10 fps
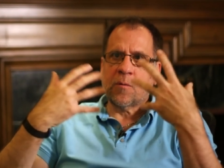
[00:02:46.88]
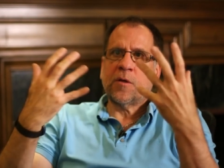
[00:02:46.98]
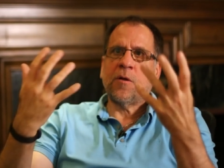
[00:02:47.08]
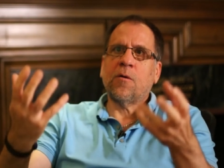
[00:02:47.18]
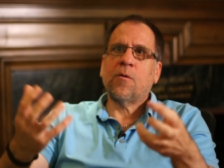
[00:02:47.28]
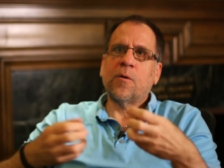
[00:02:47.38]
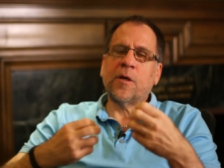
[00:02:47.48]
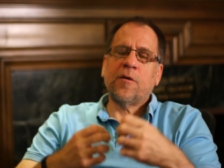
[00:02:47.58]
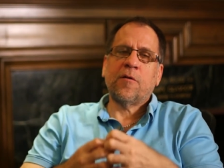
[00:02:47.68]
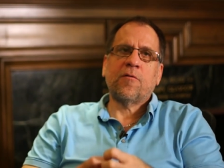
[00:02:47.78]
you know
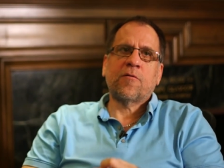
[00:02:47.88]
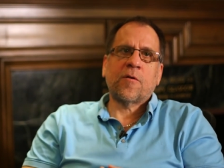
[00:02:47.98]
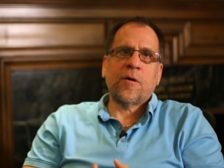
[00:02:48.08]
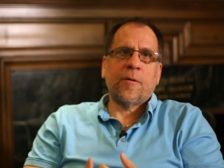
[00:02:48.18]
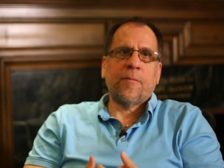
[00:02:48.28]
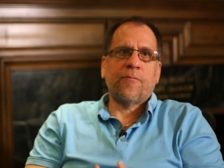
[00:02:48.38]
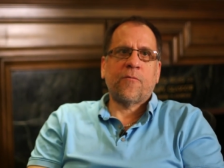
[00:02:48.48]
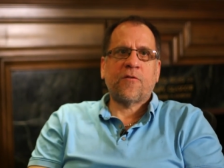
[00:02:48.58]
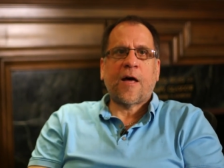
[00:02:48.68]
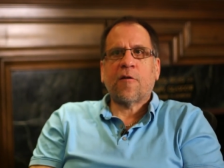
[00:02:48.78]
is um,
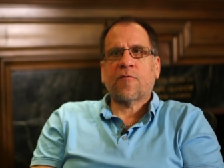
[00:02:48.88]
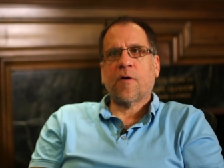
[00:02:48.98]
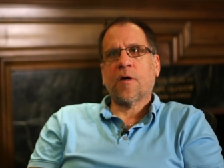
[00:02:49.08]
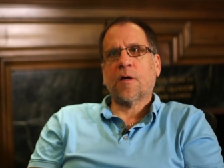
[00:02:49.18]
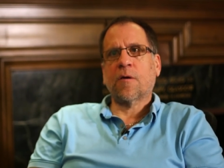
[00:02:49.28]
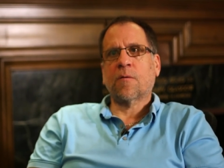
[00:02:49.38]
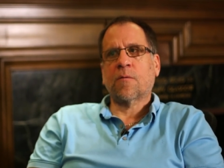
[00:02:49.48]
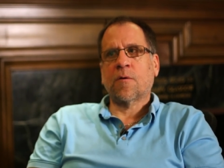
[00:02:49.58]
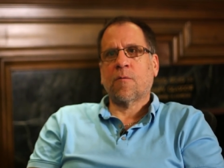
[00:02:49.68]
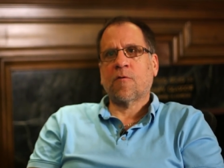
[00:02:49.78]
satisfying
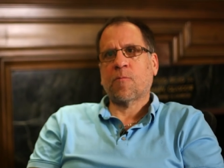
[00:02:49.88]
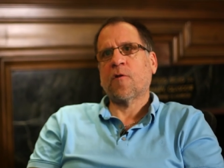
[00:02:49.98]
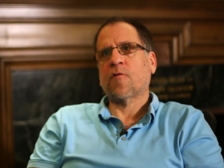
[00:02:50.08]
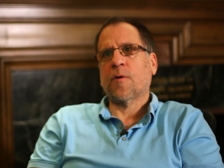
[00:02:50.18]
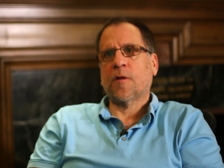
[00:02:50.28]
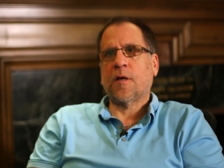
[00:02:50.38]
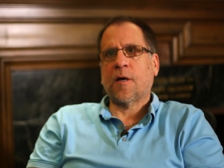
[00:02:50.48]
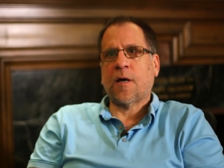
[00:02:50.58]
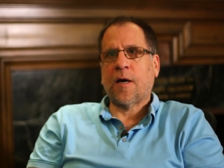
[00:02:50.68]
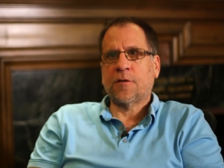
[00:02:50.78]
the responsibility
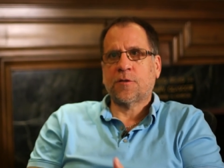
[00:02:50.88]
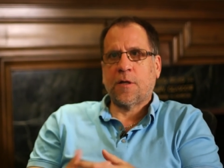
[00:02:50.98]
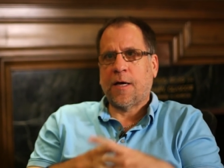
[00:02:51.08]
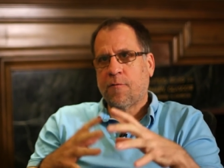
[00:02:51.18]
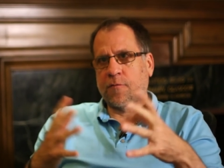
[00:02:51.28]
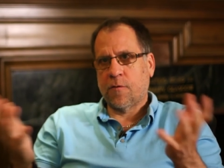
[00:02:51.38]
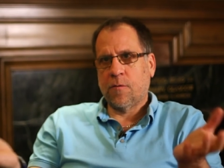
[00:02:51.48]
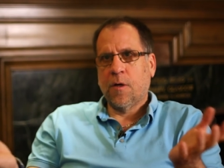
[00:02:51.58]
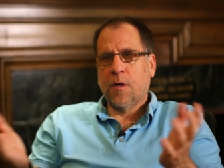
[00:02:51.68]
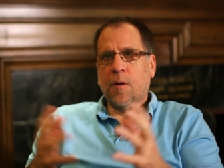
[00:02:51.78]
I, I should have
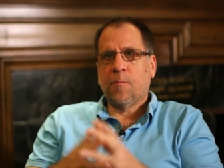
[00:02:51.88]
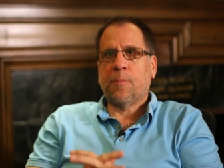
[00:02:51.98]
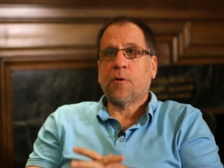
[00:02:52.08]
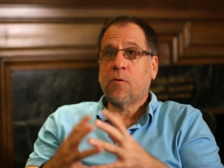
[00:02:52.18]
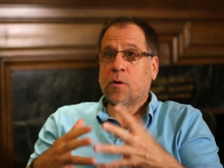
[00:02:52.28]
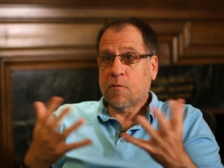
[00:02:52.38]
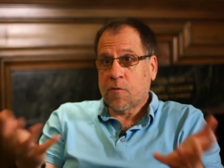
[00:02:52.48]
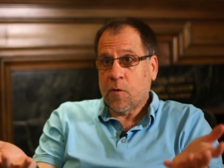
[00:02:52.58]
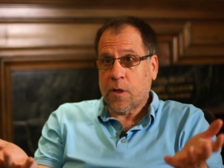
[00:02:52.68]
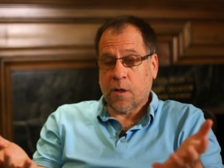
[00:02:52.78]
to people who are
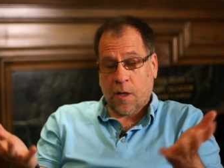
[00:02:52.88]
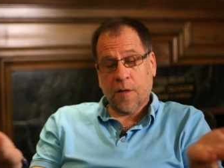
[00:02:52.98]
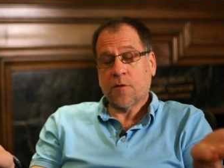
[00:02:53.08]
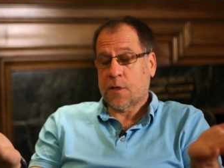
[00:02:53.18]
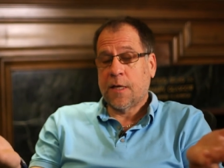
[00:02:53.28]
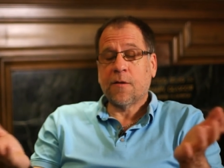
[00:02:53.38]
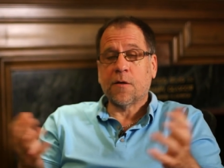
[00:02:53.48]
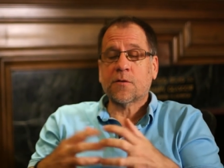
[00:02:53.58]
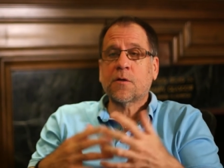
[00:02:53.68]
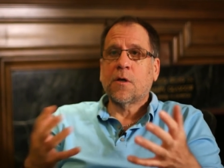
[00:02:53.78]
devoting. I understand
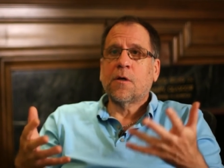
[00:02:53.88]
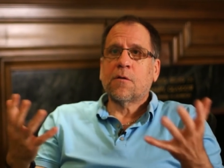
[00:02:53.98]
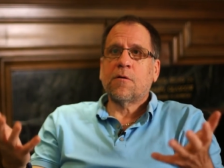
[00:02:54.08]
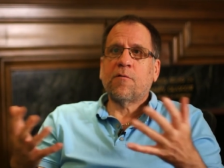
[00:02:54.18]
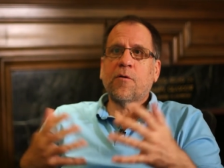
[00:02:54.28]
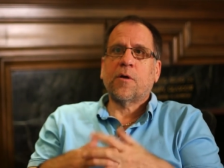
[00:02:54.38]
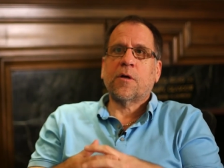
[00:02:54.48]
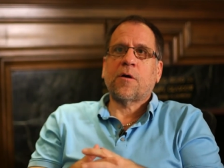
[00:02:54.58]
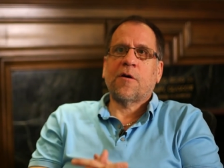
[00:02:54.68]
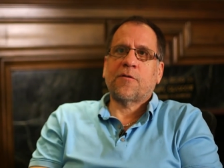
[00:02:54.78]
this; they're
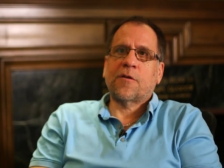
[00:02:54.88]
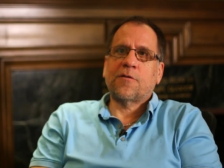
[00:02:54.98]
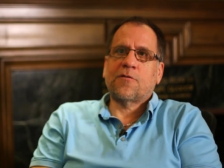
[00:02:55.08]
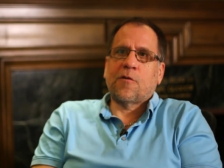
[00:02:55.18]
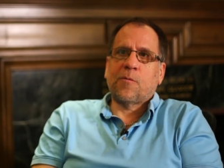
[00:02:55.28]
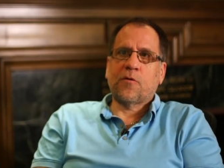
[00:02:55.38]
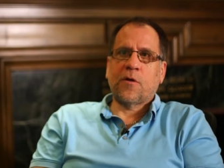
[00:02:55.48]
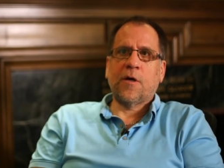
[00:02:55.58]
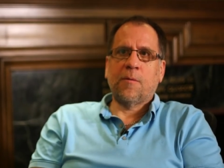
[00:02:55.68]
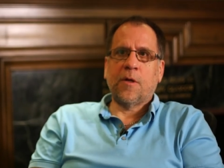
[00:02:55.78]
devoting often considerable
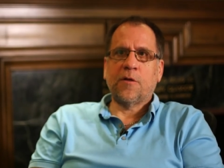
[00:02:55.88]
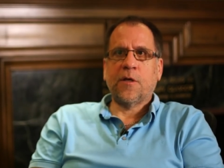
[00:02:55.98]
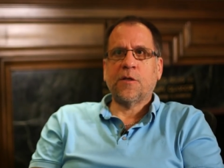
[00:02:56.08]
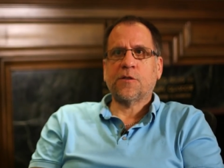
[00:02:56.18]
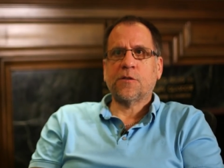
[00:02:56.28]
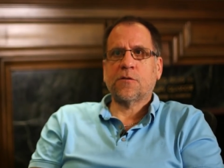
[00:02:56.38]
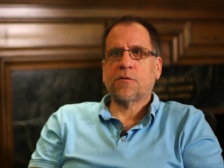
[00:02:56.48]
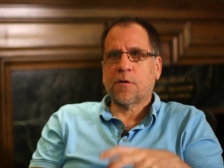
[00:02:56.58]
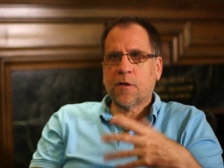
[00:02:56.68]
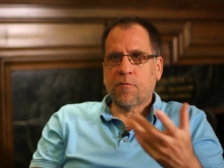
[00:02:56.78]
time and attention
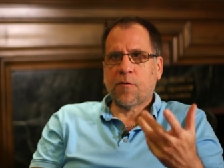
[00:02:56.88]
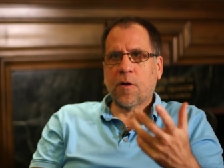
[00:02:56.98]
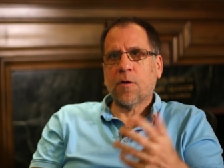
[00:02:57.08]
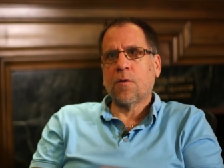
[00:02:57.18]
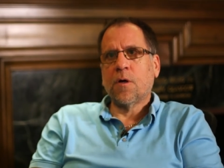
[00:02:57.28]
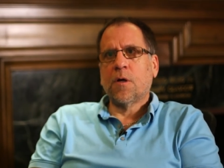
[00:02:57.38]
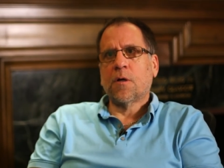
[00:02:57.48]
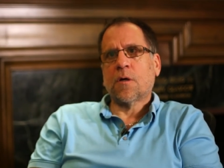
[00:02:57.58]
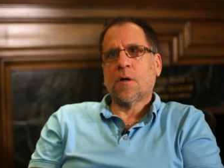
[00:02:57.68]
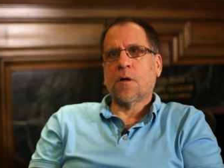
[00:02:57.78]
to trying to follow
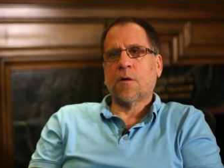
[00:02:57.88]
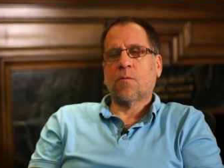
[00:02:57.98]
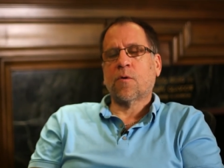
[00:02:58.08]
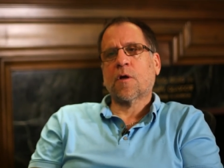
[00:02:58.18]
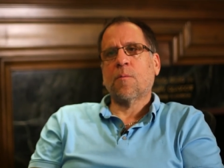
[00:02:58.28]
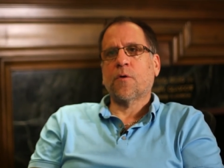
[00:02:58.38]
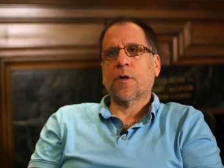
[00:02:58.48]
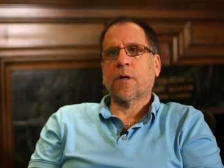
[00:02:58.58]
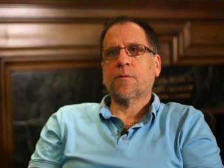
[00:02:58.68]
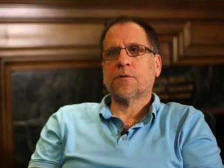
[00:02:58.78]
uh, the work I'm
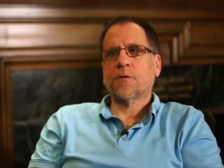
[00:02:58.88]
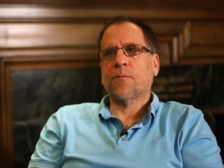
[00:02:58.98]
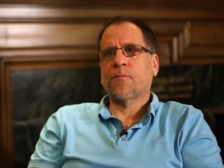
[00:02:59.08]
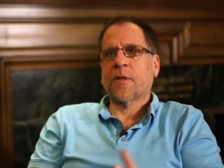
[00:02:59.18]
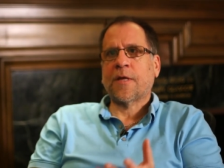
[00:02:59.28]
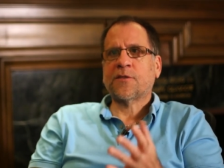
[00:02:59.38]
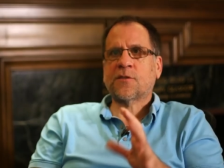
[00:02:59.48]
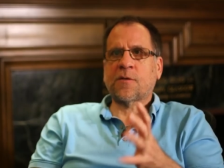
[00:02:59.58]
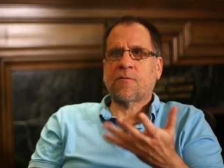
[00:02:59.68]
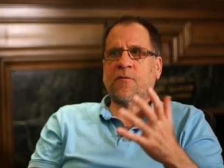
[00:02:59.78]
putting out. So
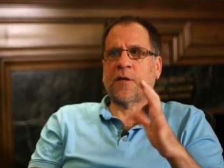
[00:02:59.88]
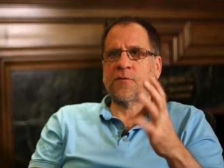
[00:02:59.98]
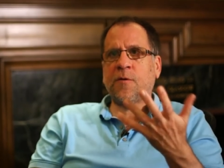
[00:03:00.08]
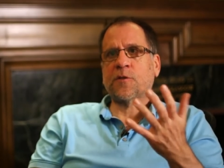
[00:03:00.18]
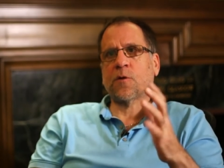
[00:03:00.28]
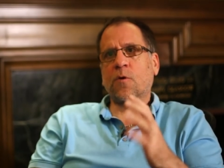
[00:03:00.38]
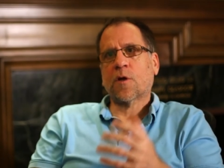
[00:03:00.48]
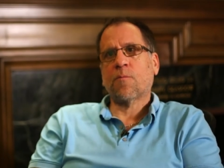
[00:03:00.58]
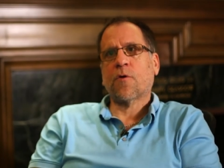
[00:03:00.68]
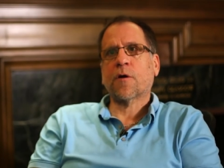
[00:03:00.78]
that's some, that's very much a
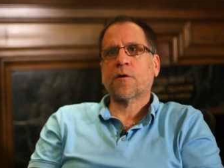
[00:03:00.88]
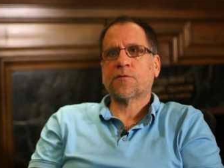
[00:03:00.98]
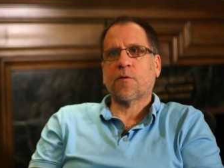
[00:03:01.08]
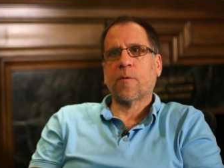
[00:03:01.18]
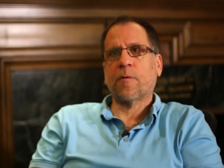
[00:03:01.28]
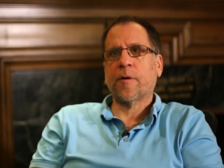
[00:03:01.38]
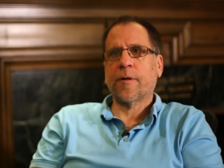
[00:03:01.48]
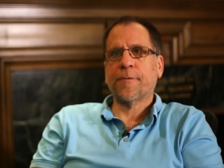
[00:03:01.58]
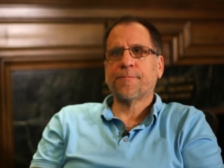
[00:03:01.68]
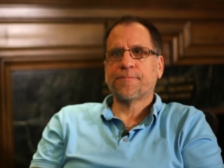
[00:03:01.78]
work in progress for me right now.